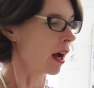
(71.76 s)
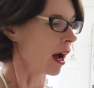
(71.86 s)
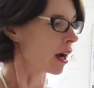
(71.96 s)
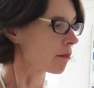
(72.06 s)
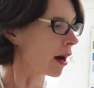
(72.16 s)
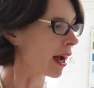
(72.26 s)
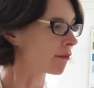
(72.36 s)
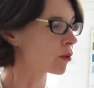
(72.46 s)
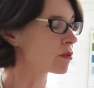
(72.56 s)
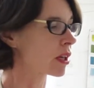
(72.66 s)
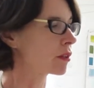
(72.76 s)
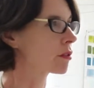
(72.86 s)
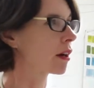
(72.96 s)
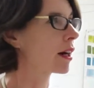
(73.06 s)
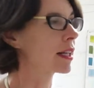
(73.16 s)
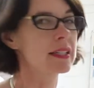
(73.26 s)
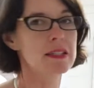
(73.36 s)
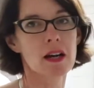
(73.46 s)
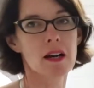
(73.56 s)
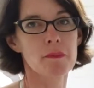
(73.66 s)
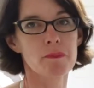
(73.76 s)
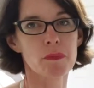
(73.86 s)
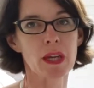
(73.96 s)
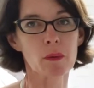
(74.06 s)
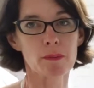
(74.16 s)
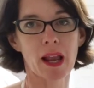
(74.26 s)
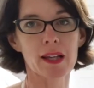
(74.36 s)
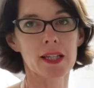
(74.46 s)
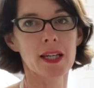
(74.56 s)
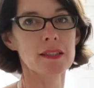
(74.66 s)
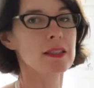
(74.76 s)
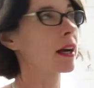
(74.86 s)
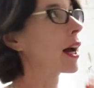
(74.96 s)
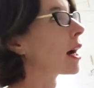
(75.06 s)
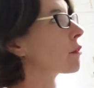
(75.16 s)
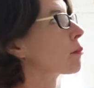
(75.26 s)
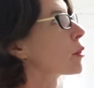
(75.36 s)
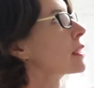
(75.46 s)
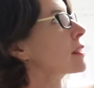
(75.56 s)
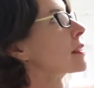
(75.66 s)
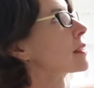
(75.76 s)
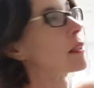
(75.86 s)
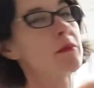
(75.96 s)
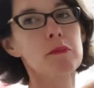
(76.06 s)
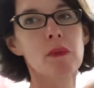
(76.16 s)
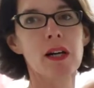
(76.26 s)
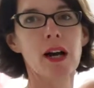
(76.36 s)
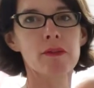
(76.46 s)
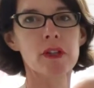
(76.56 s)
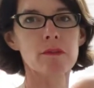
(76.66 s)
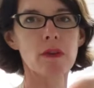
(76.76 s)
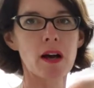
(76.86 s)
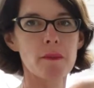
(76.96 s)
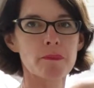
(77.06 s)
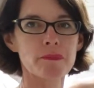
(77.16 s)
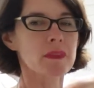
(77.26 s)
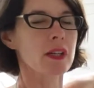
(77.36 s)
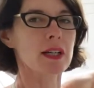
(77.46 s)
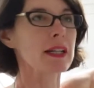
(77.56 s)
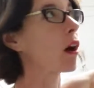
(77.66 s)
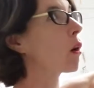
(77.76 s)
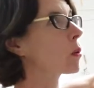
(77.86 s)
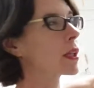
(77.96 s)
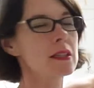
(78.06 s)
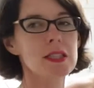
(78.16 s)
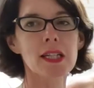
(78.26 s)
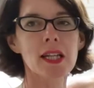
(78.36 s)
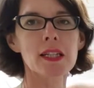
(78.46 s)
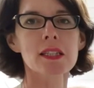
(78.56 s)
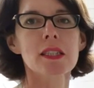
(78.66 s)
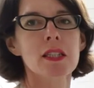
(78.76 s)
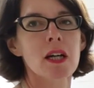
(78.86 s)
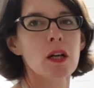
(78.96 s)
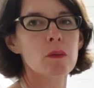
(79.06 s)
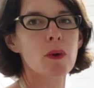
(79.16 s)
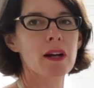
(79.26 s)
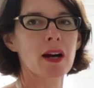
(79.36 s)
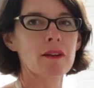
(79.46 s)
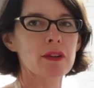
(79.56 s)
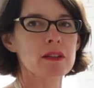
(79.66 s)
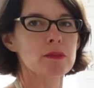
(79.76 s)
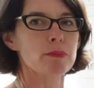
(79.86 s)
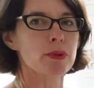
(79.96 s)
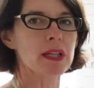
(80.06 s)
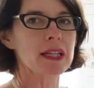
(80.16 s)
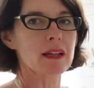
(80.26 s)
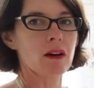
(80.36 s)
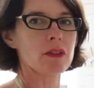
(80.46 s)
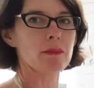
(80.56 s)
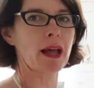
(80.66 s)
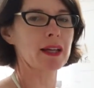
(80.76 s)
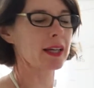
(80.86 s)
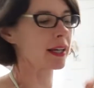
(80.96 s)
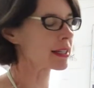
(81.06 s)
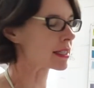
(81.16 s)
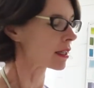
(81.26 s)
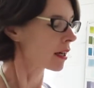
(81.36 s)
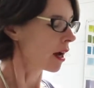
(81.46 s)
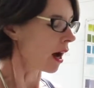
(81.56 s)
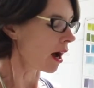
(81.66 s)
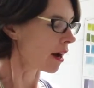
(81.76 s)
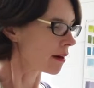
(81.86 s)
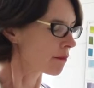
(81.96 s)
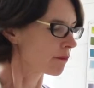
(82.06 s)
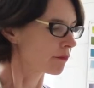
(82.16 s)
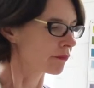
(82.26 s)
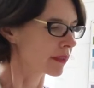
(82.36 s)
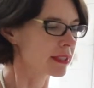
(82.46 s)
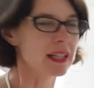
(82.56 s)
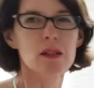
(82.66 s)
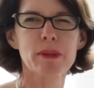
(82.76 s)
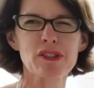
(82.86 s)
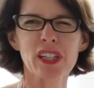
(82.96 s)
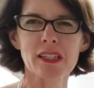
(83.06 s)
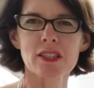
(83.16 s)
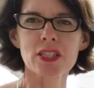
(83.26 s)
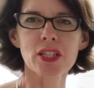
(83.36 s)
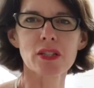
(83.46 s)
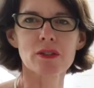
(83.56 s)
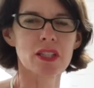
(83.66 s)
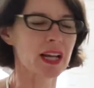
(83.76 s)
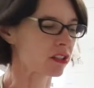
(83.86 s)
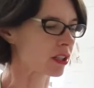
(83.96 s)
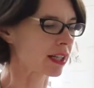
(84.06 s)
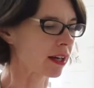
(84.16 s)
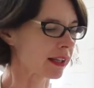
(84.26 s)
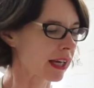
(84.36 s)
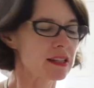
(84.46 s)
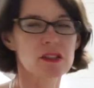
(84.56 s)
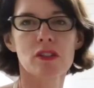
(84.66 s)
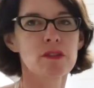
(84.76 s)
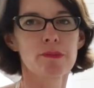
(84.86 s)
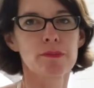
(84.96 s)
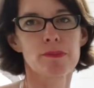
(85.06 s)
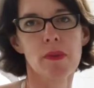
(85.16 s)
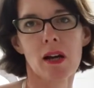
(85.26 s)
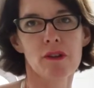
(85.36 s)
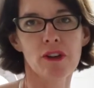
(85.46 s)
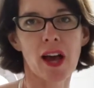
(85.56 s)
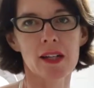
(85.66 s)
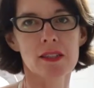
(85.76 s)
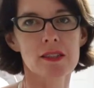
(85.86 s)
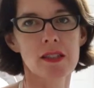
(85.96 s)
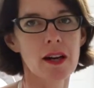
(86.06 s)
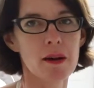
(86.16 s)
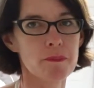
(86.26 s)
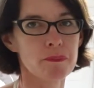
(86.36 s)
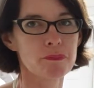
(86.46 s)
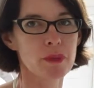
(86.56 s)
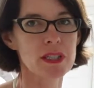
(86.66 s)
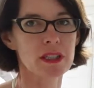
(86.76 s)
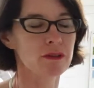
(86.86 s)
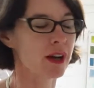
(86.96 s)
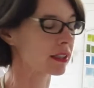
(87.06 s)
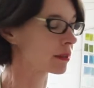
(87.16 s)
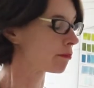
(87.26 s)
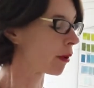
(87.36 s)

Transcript: I have also tried it with blankets, and I have a pulley system where I have a little hole in the ceiling where I have a little pulley on the blankets. It's a little bit trickier to use, and actually I get as good effects, printing effects,